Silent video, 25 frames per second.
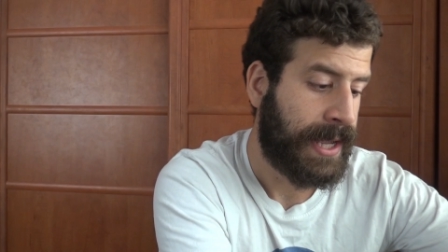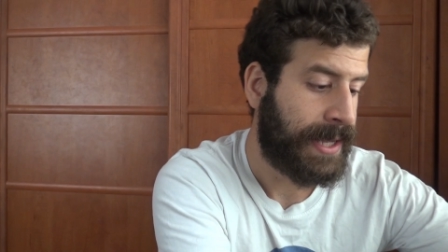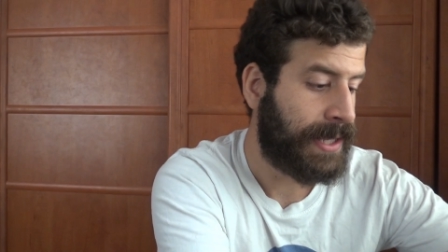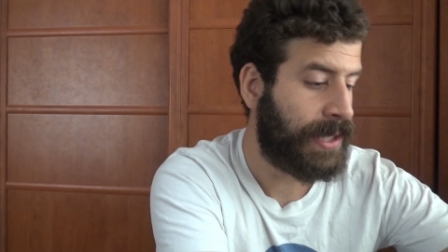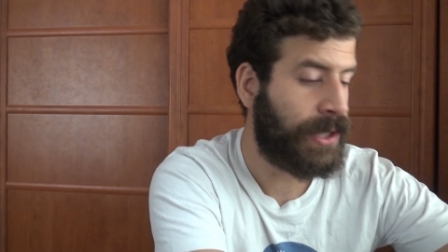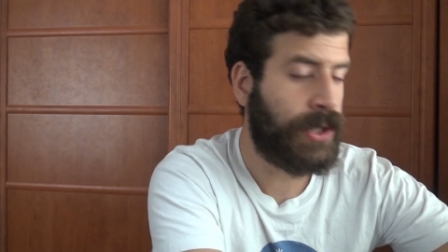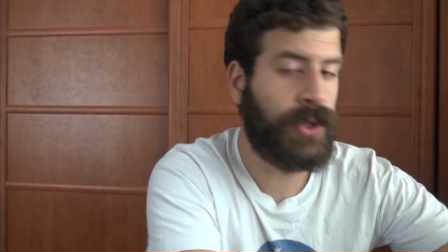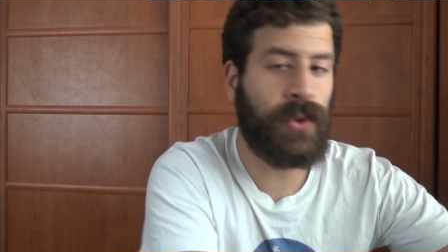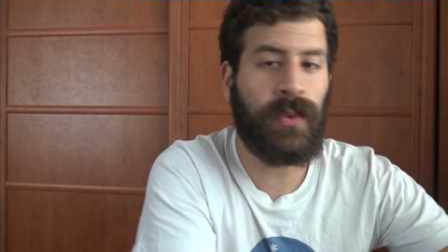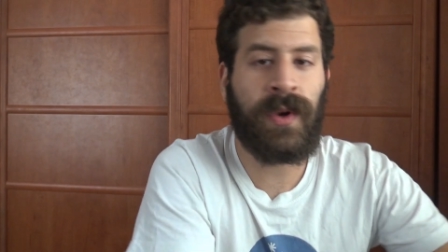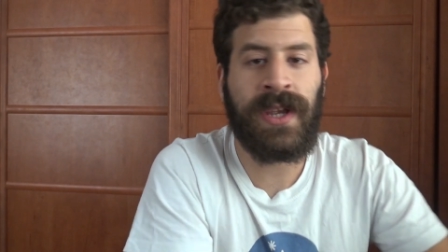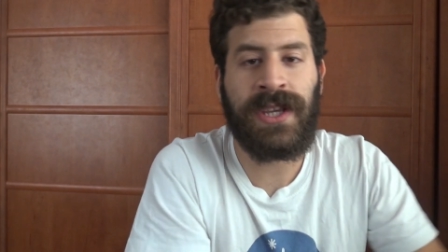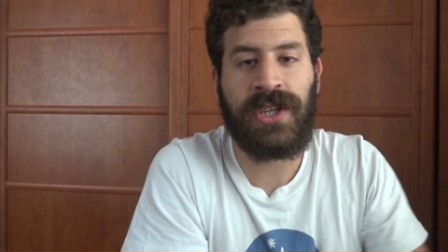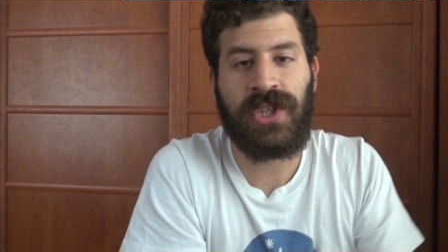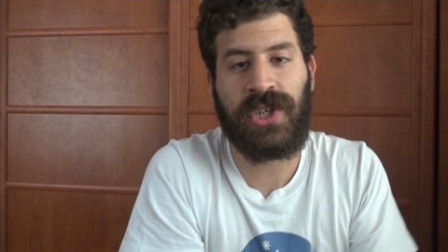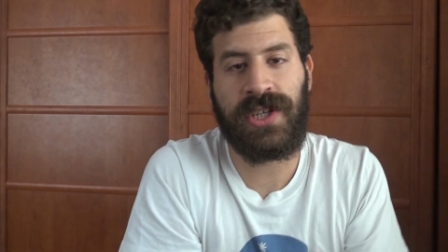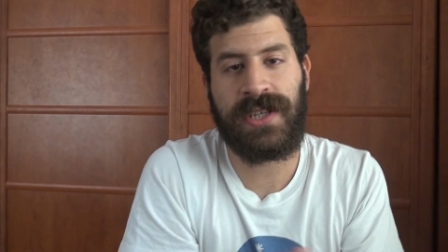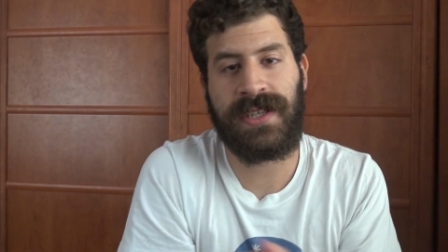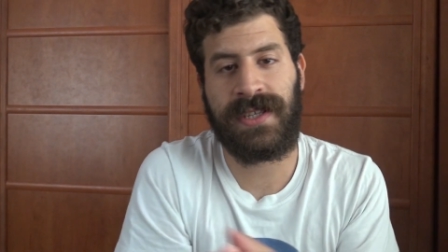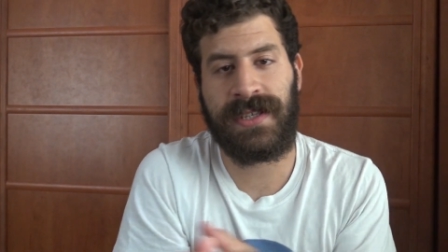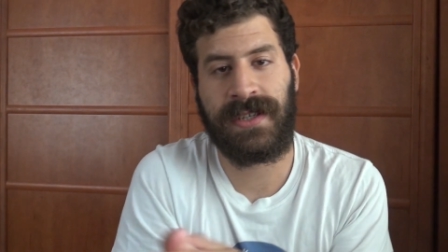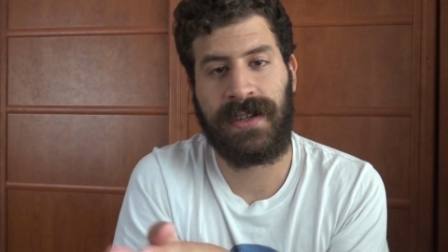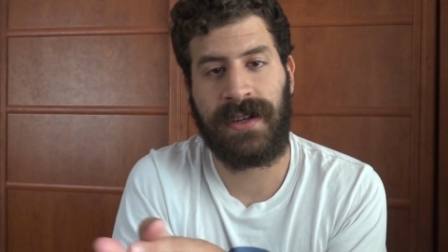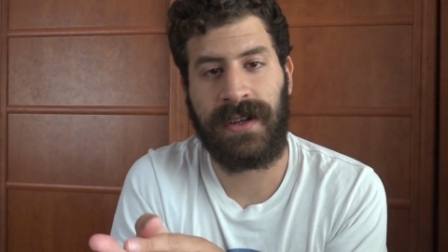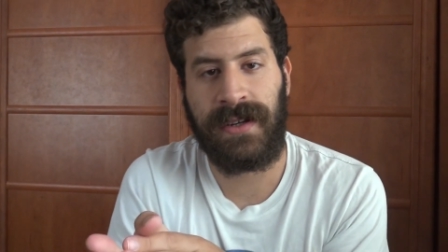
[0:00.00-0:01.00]
you can
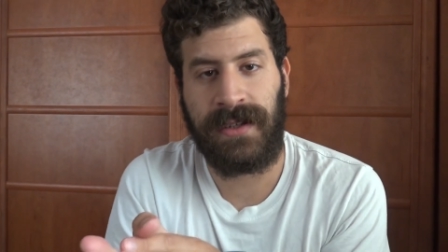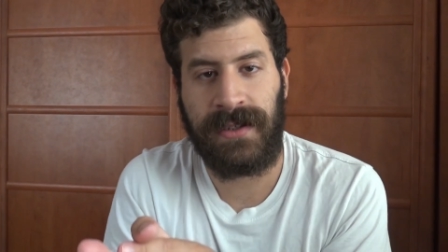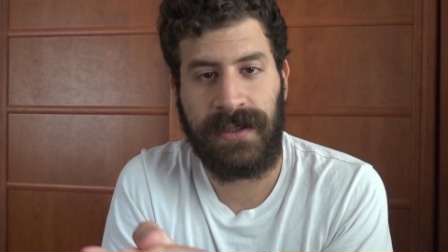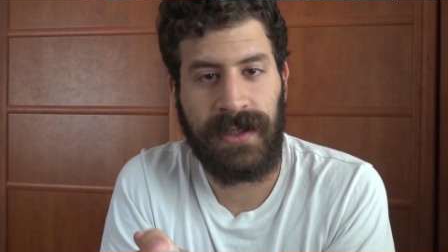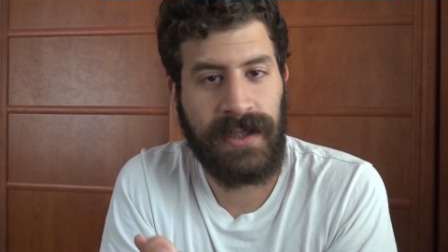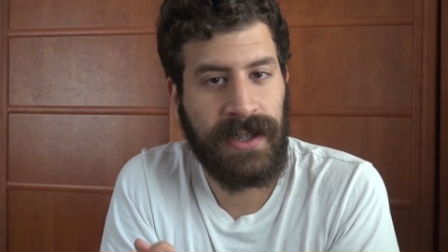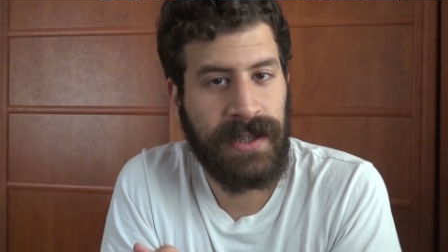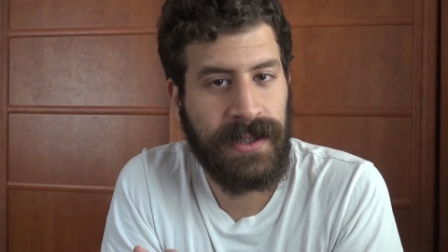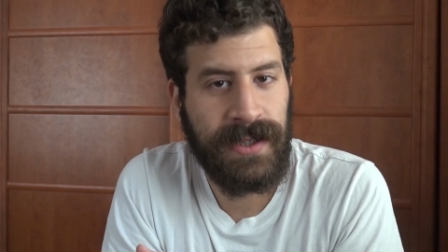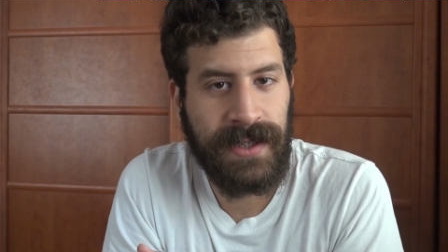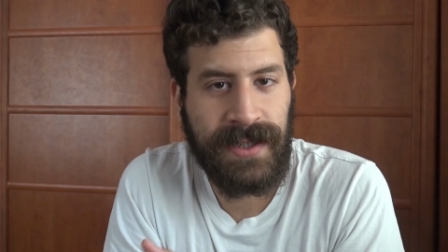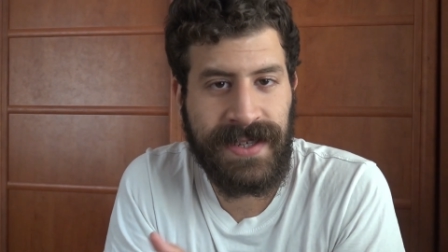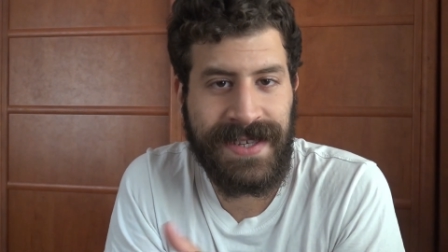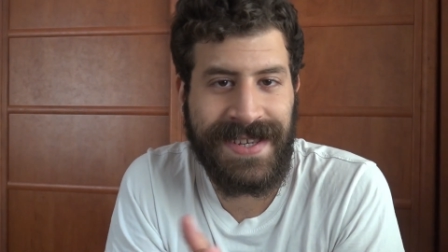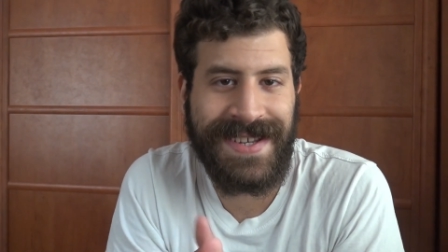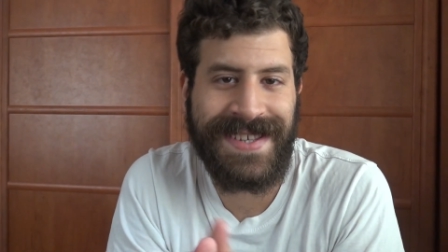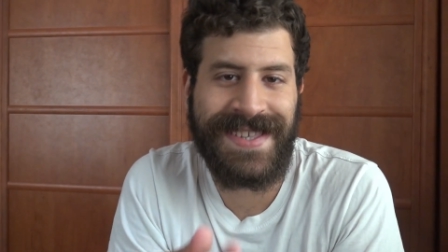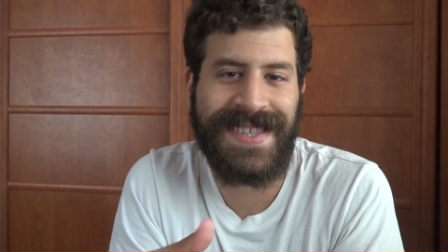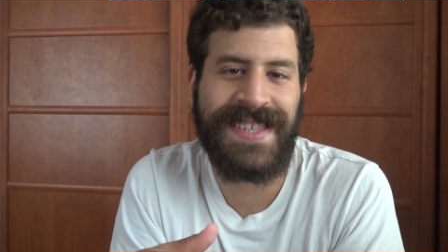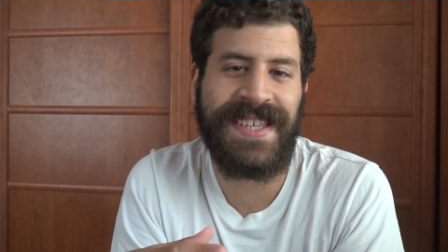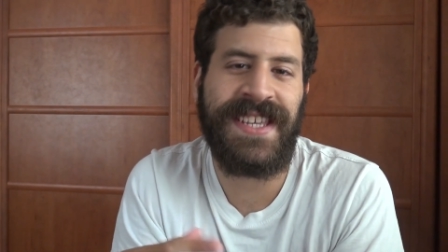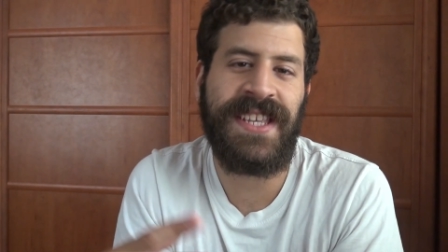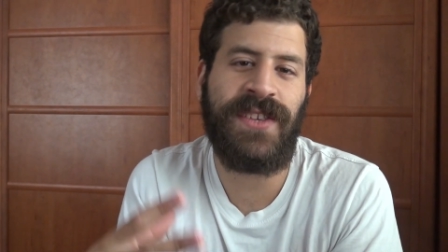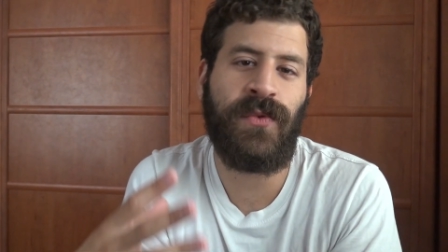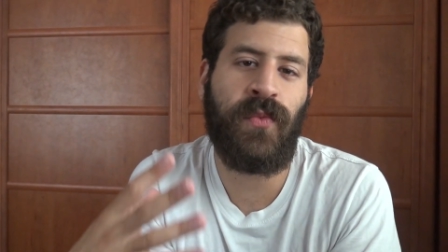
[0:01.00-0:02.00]
just
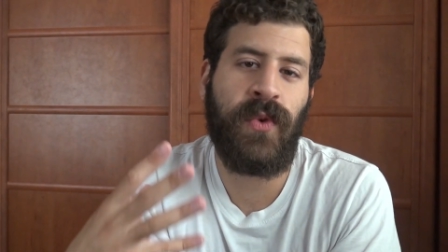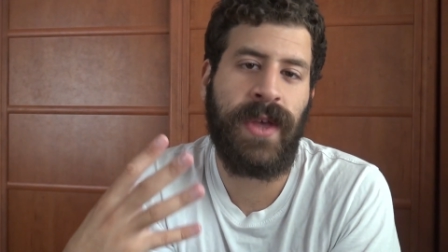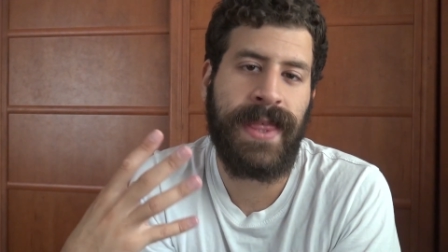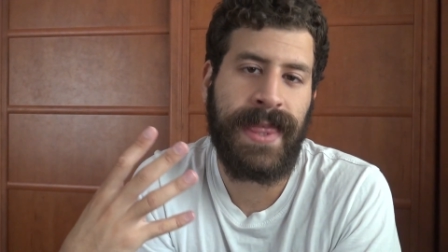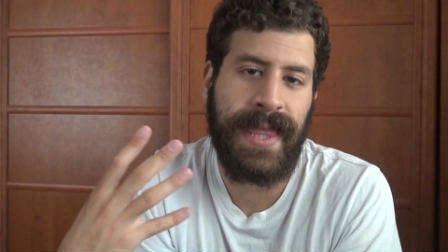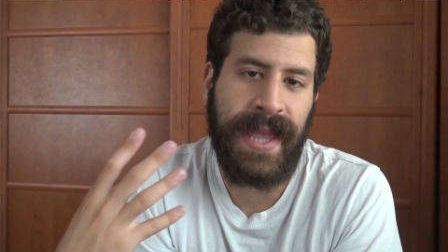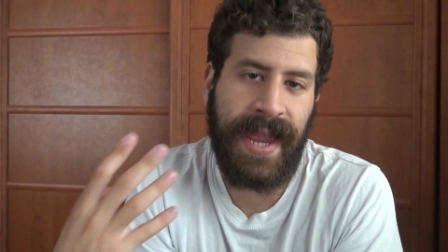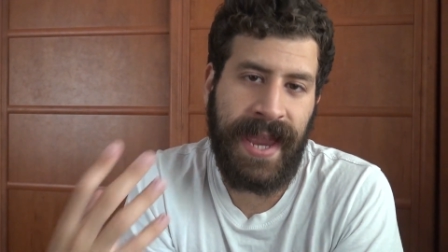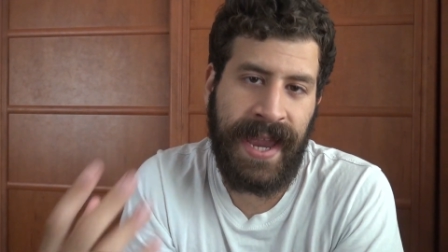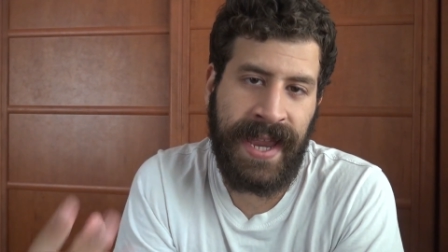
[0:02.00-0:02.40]
succeed with